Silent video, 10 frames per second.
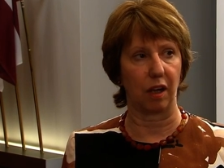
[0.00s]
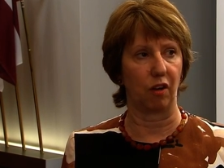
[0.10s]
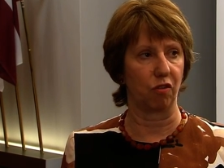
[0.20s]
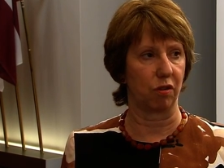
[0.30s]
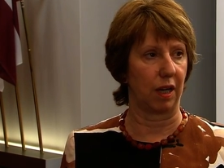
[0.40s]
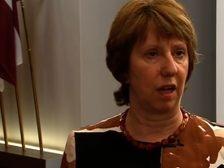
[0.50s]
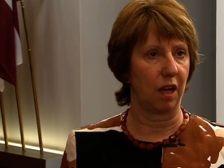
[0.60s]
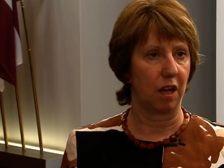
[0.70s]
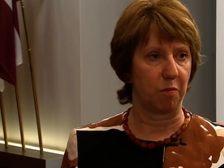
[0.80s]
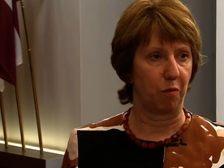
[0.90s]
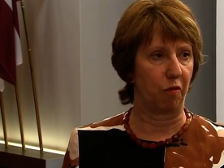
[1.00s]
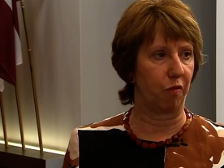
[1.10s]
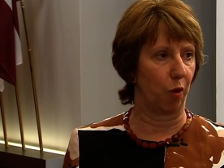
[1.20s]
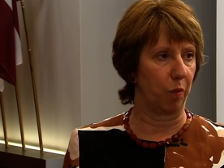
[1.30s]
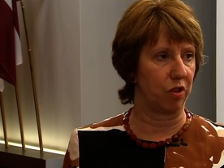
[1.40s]
country move
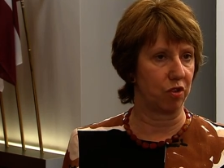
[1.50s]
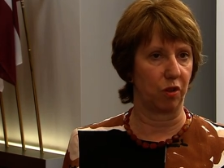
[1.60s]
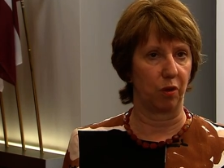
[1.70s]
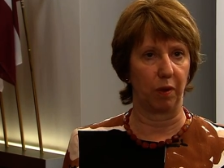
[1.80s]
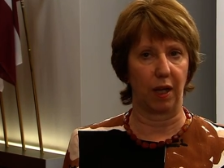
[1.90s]
forward too.